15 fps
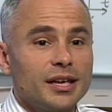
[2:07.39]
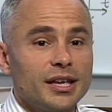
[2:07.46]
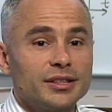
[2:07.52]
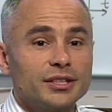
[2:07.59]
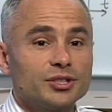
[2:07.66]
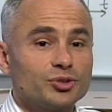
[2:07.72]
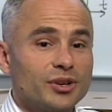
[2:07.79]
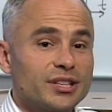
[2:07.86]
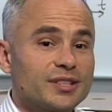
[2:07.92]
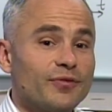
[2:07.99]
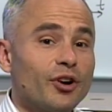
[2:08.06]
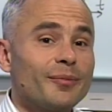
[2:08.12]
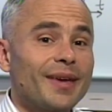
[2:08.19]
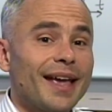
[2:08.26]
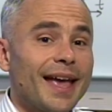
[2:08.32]
In the
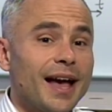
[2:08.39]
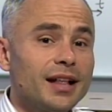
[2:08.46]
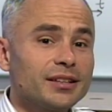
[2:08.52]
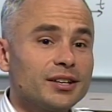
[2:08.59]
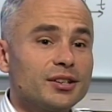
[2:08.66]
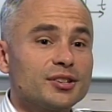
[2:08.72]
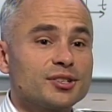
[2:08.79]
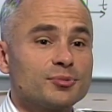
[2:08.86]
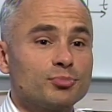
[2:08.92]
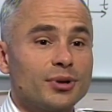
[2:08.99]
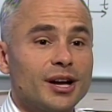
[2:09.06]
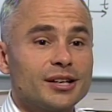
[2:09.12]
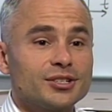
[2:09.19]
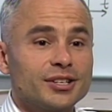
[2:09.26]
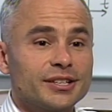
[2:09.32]
Transforming Calculus
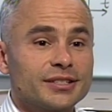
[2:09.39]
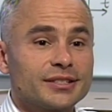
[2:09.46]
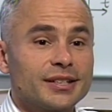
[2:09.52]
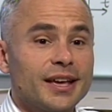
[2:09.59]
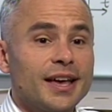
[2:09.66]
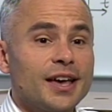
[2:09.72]
project,